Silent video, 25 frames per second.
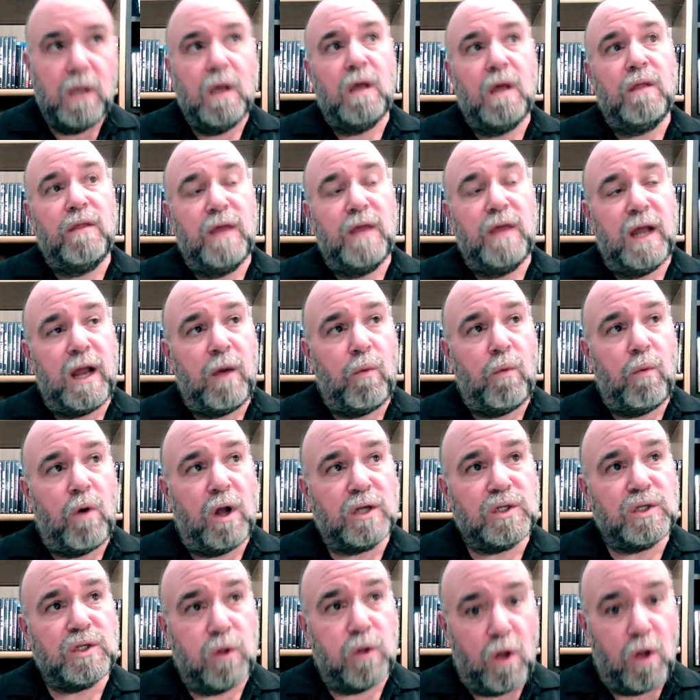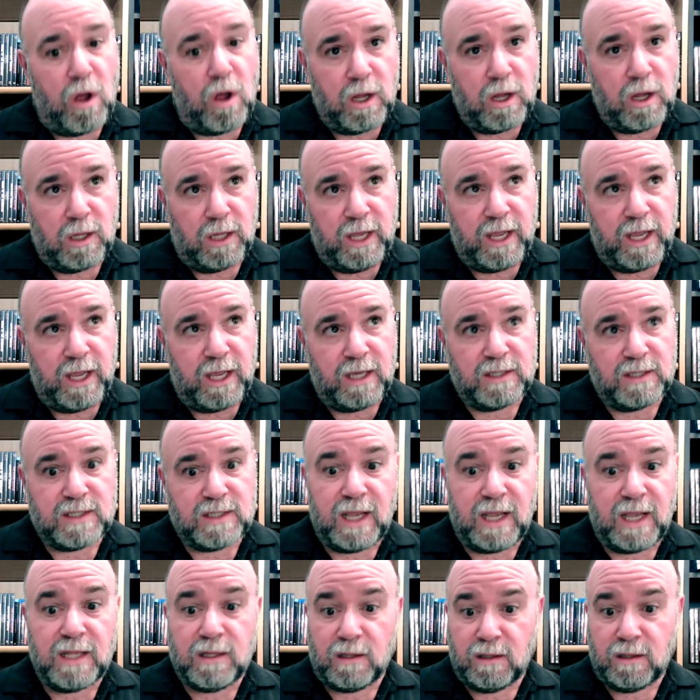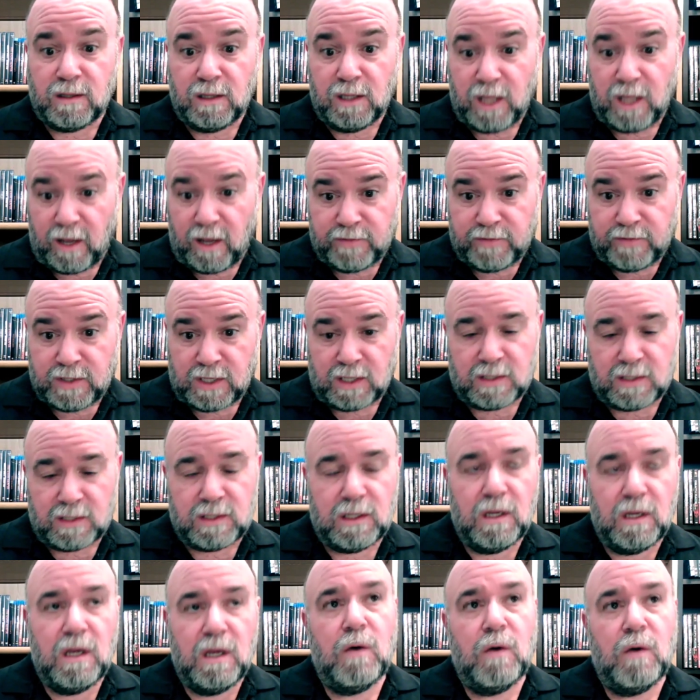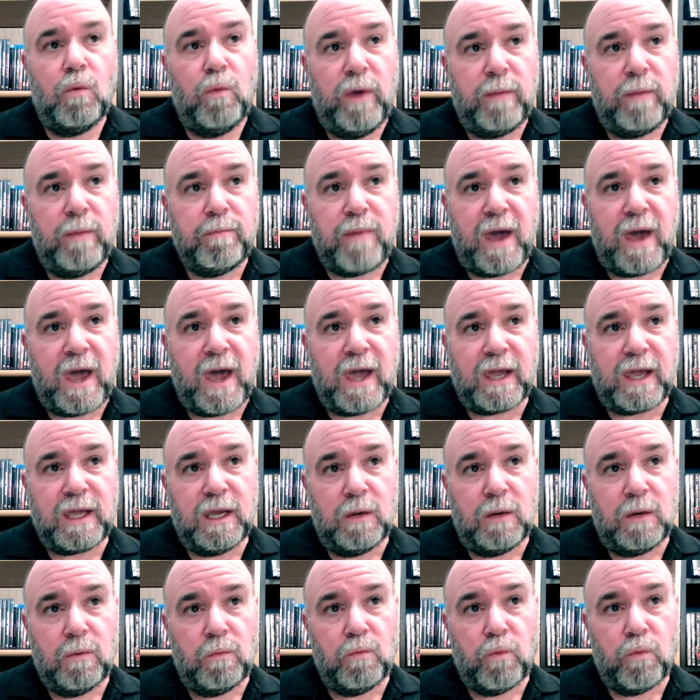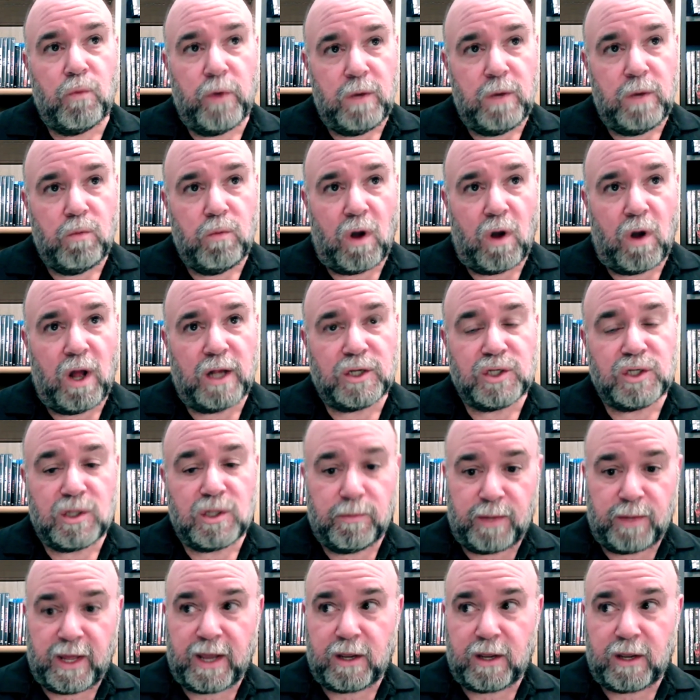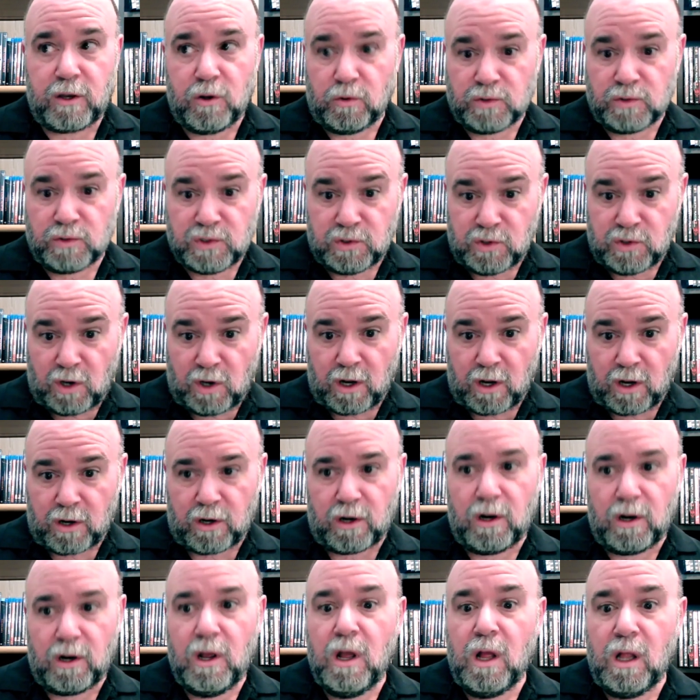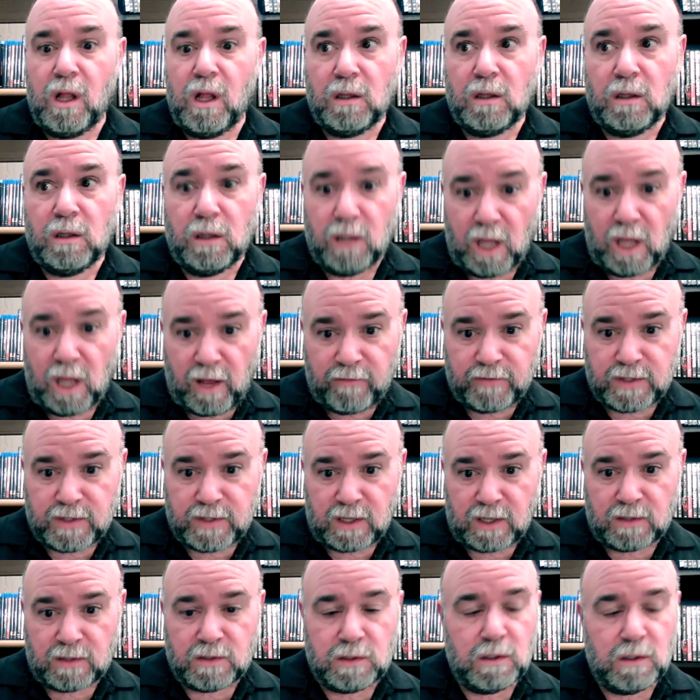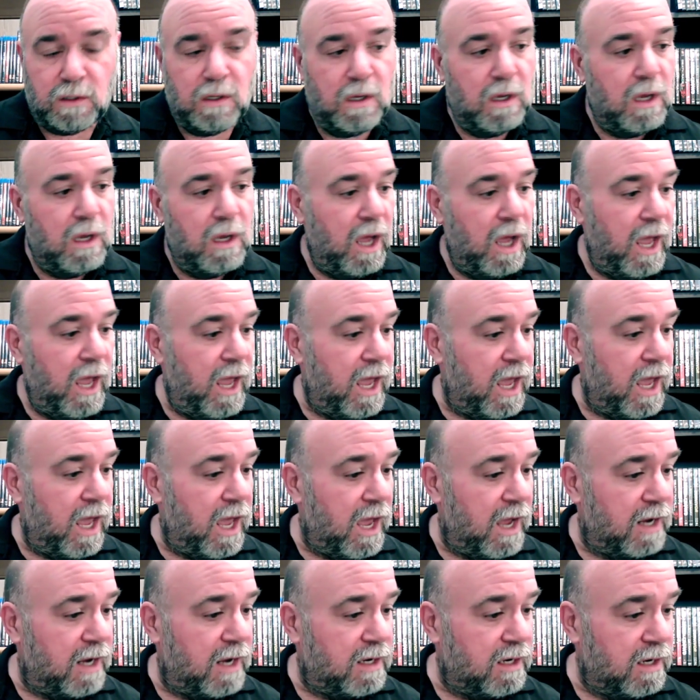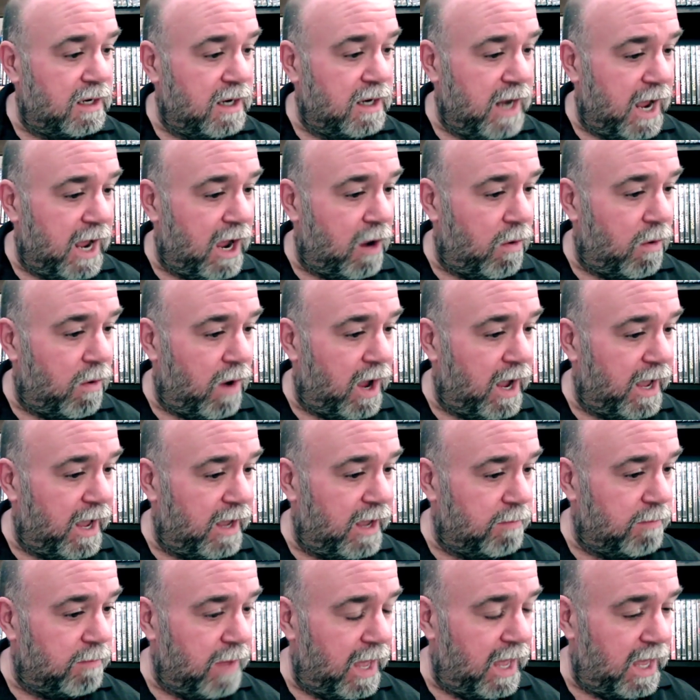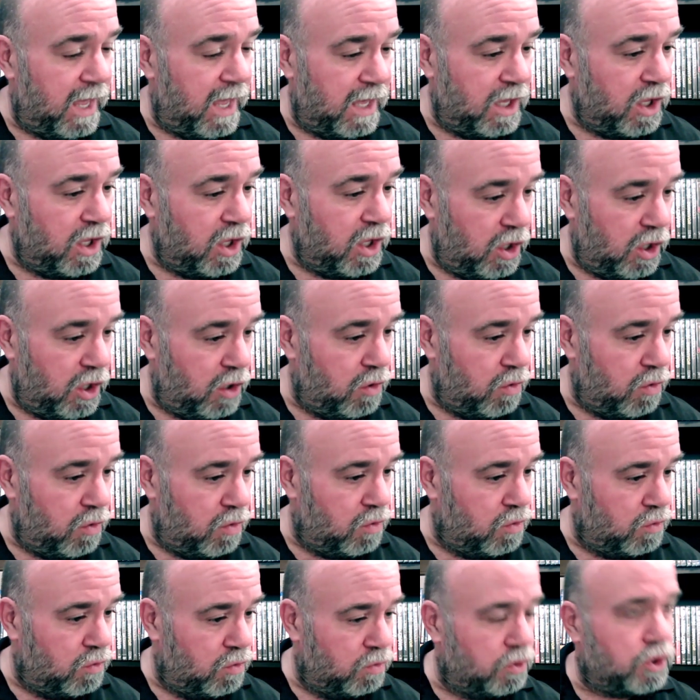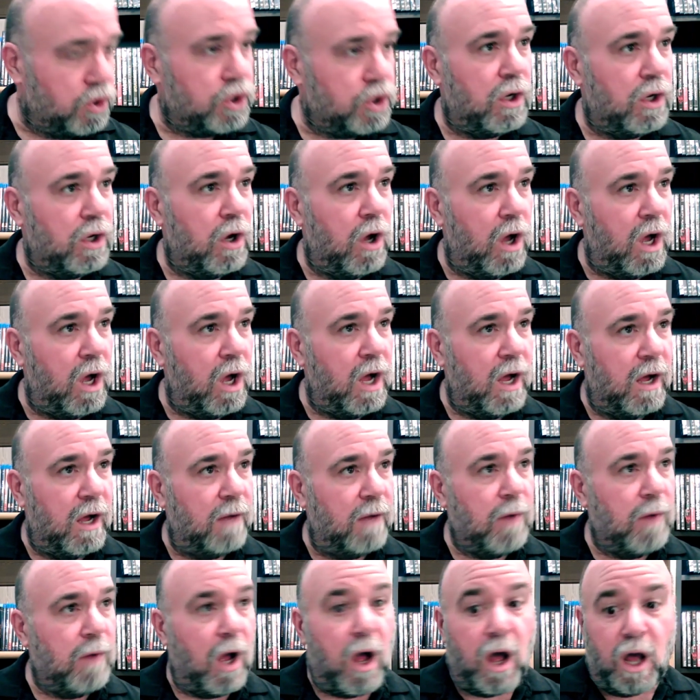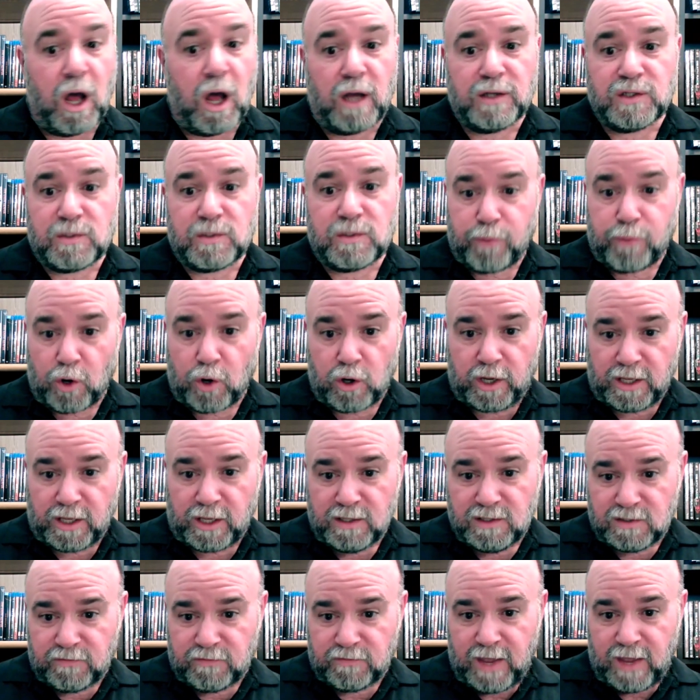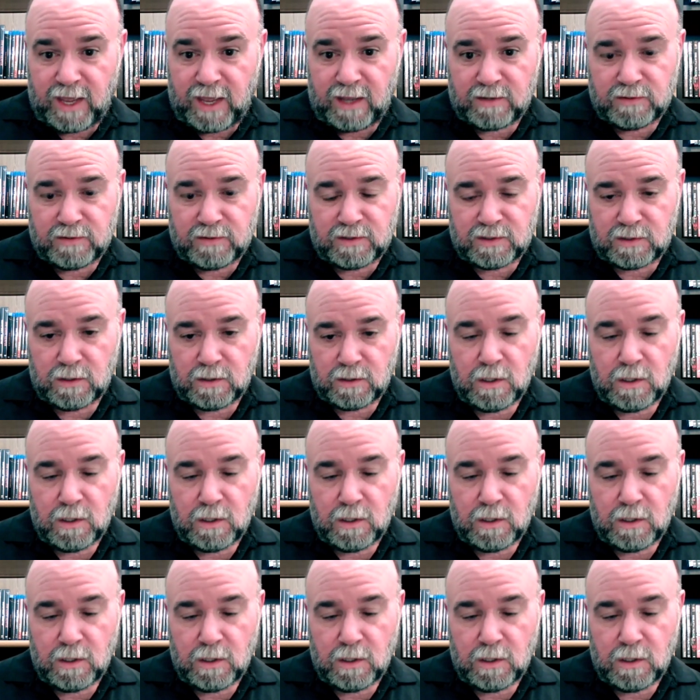Then I watched Long Legs and loved it. Went back and rewatched The Black Coat's Daughter, loved it. And now I am a huge Oz Perkins fan